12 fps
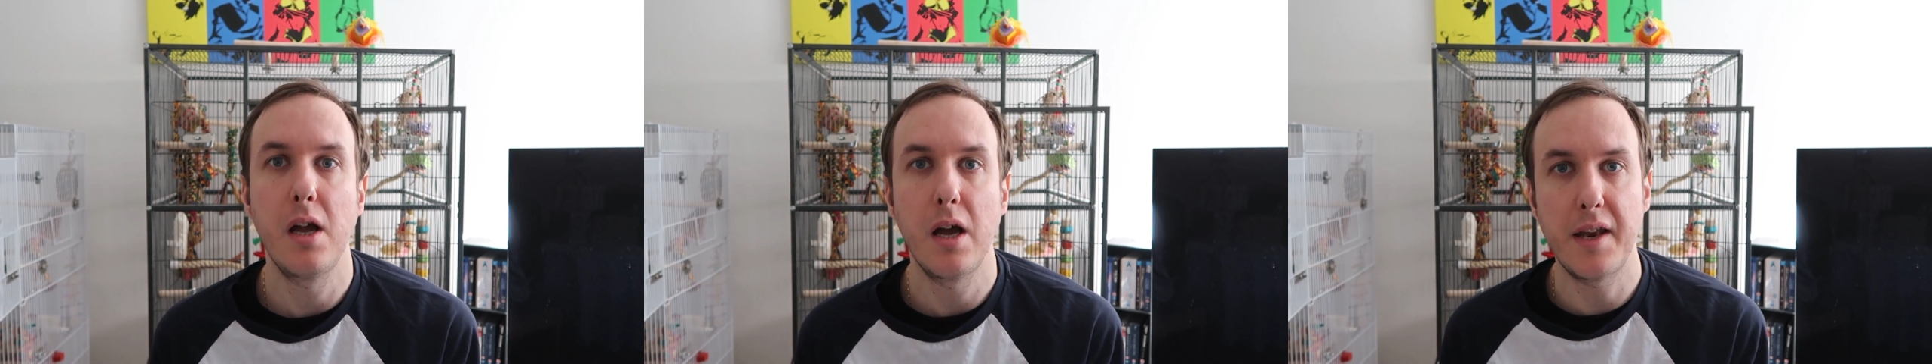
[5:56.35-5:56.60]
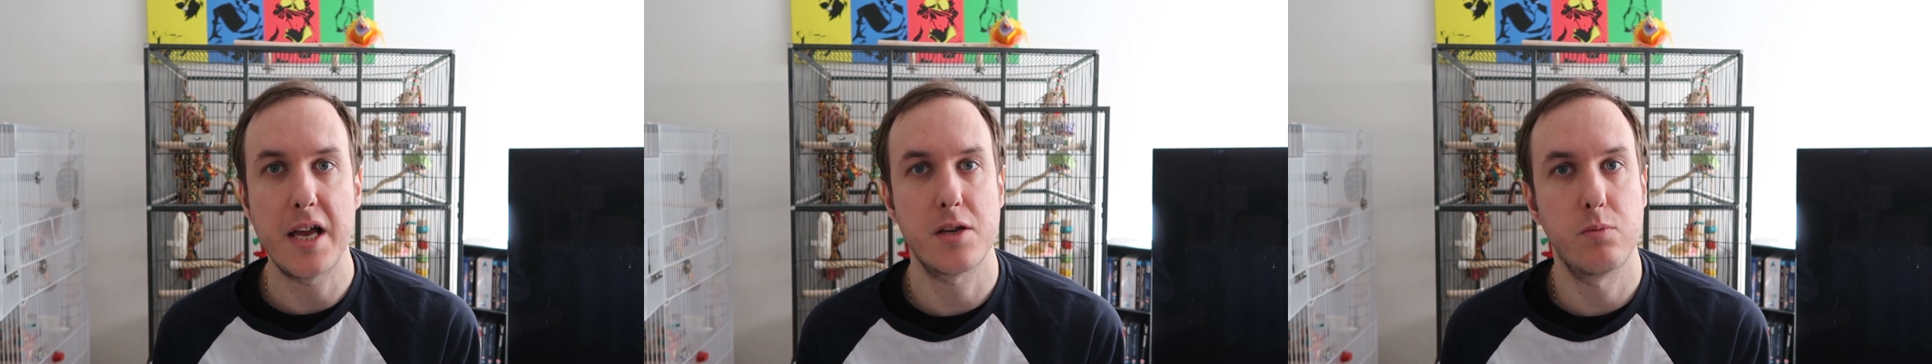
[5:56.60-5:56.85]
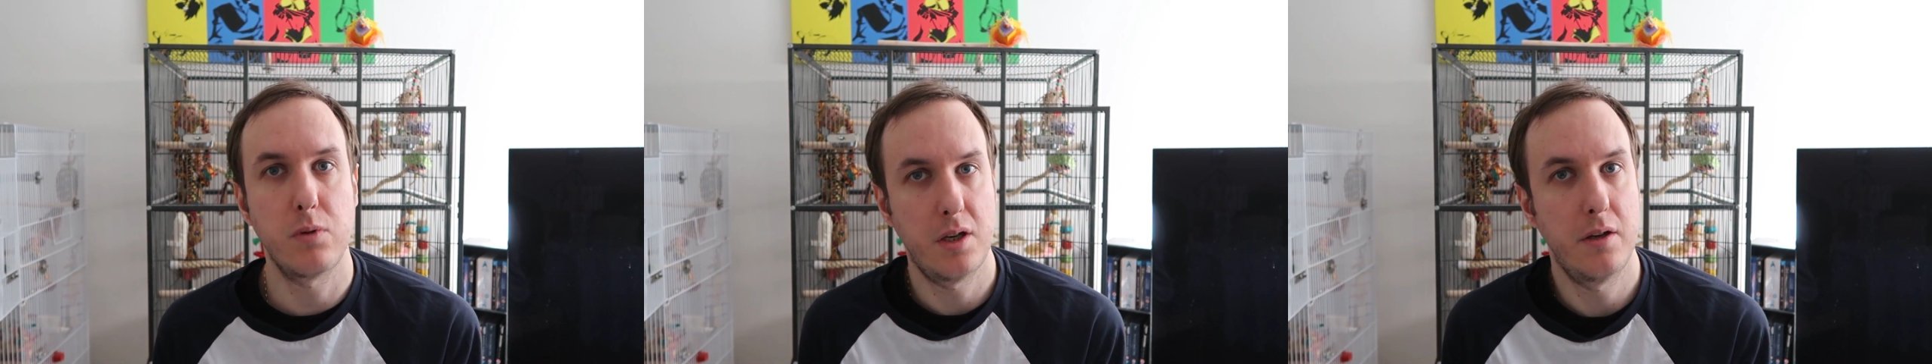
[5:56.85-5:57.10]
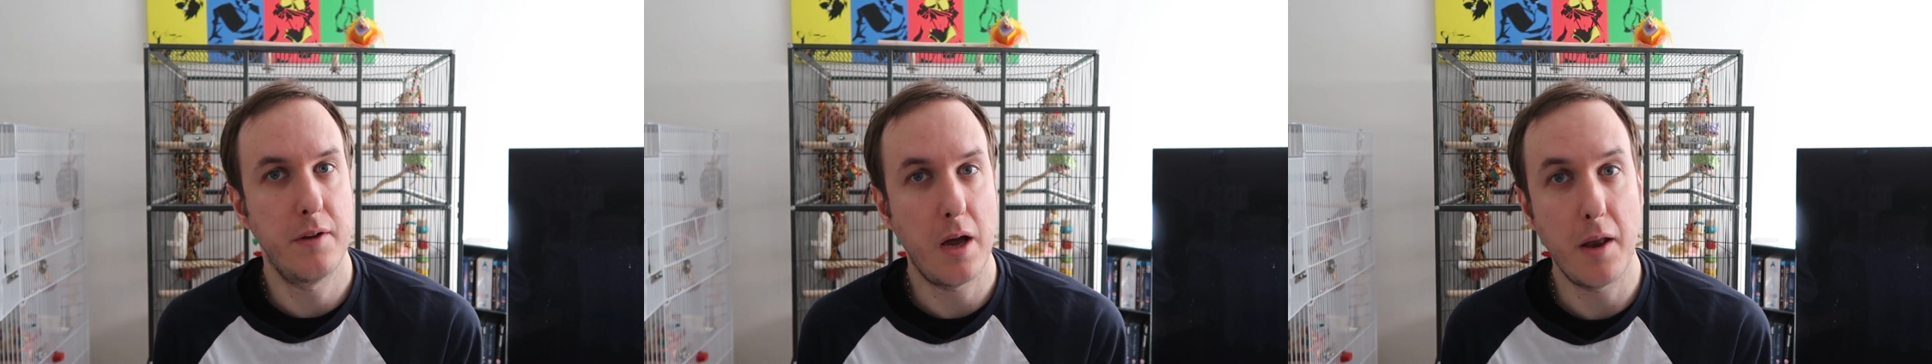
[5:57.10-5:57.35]
and that's
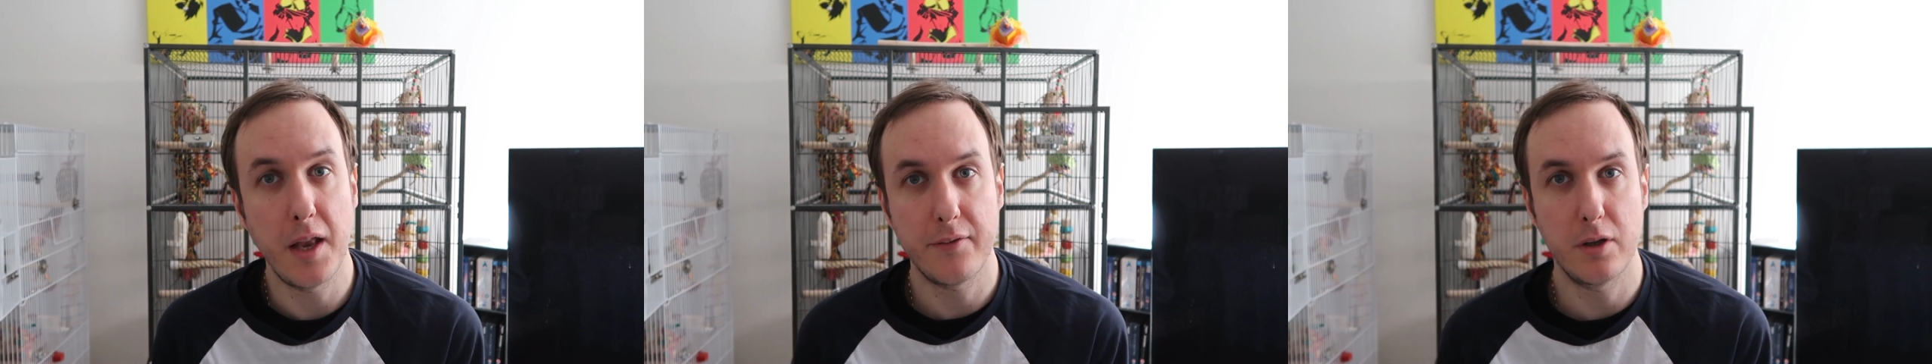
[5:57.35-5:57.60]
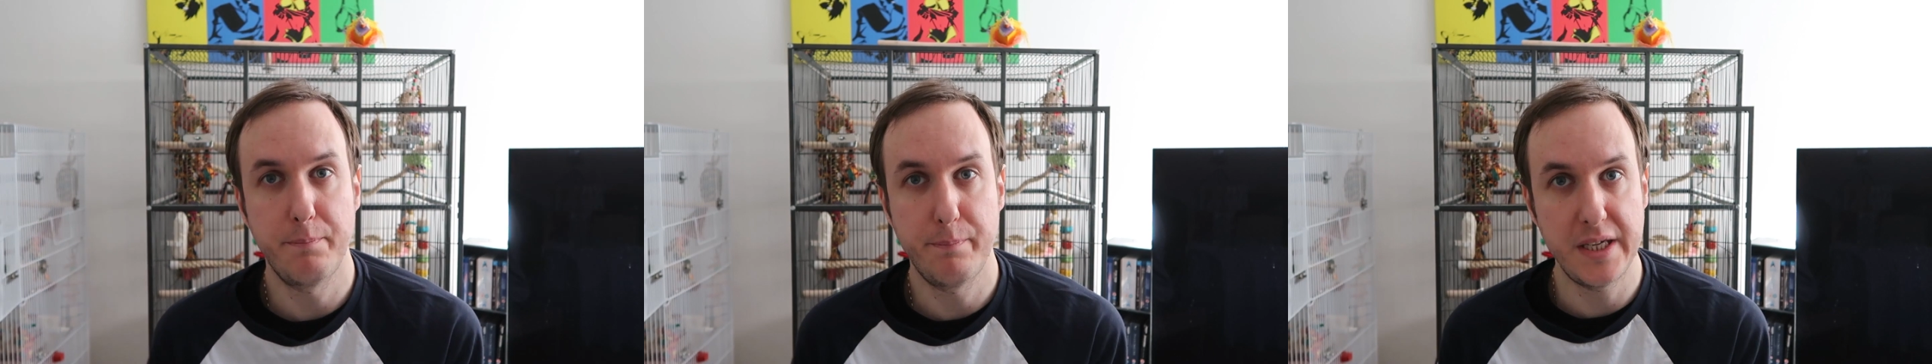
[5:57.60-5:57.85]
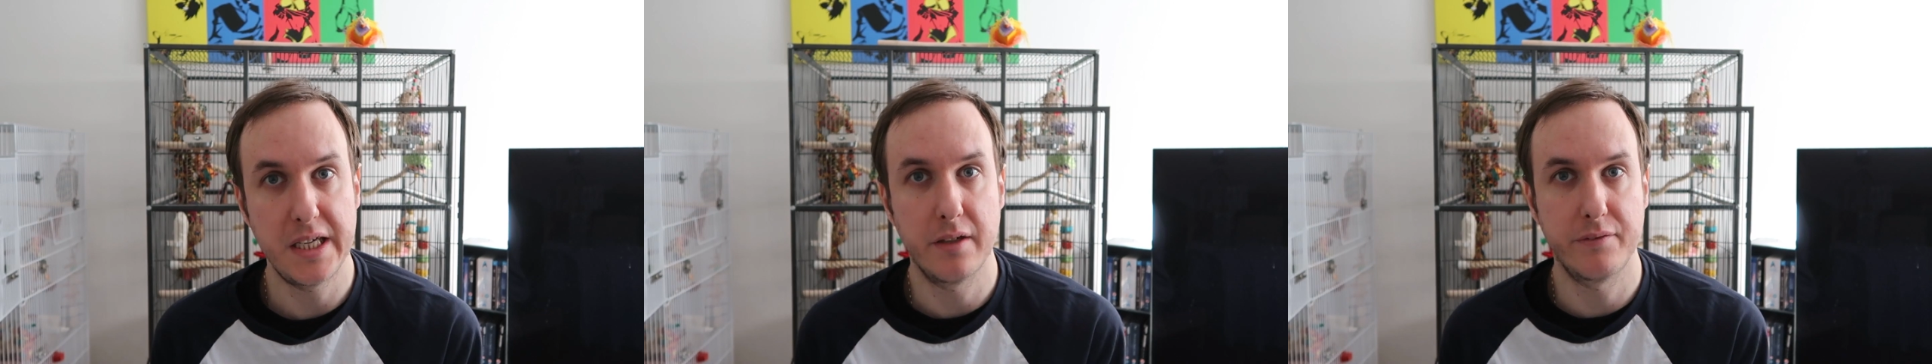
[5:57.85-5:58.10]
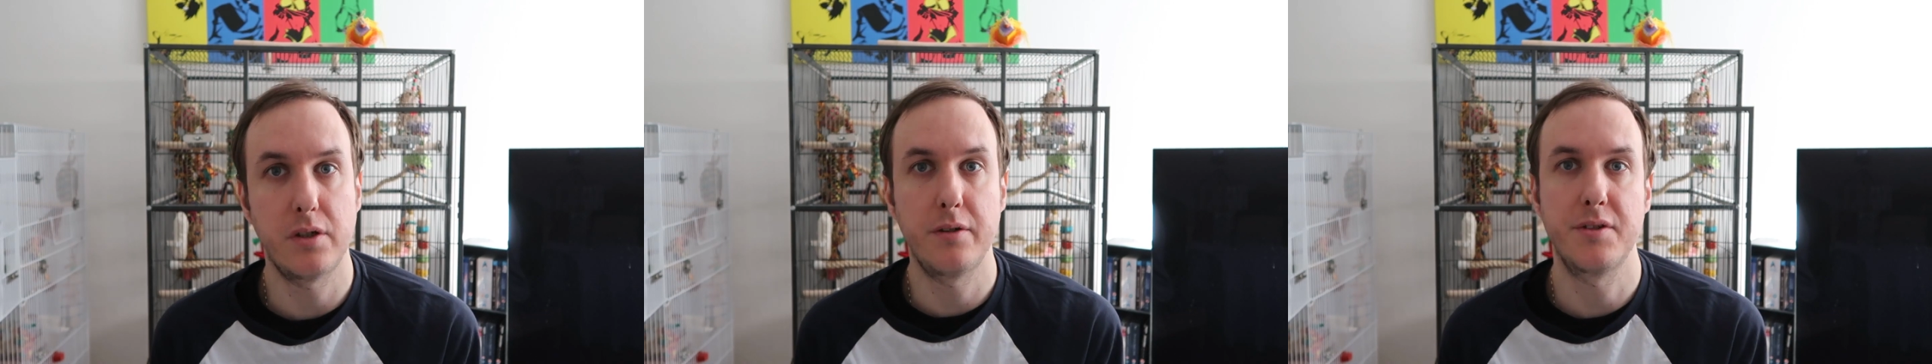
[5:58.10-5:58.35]
another big
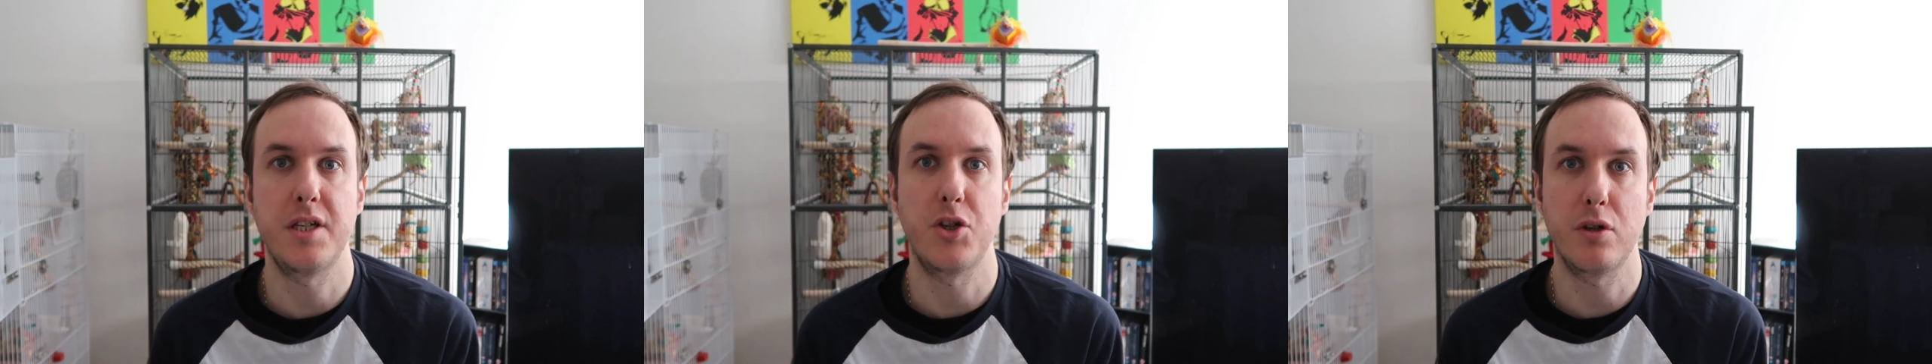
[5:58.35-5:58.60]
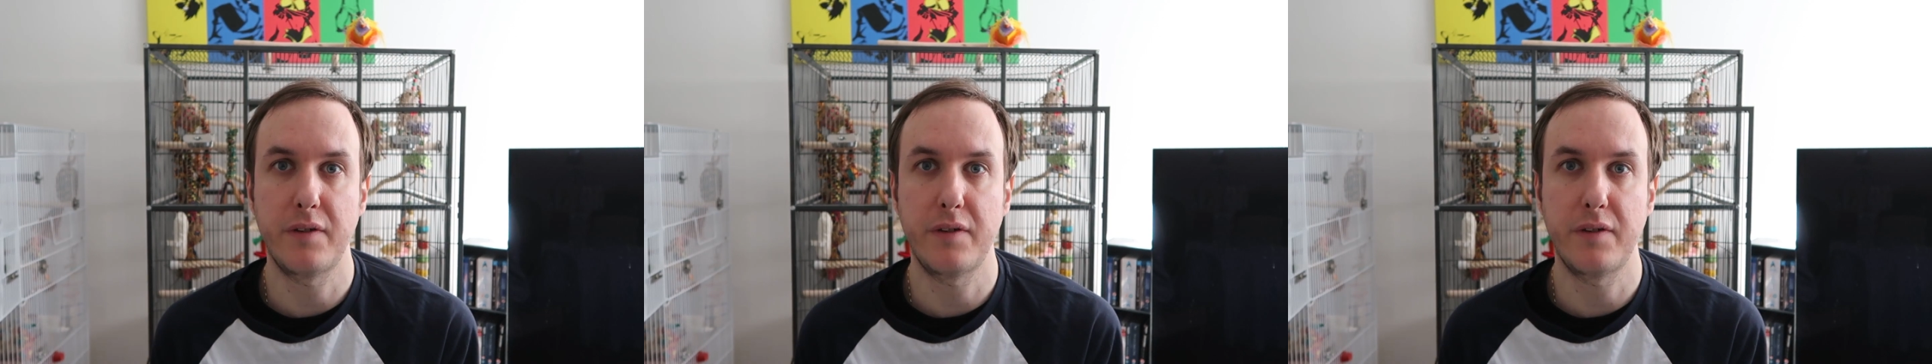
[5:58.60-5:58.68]
advantage of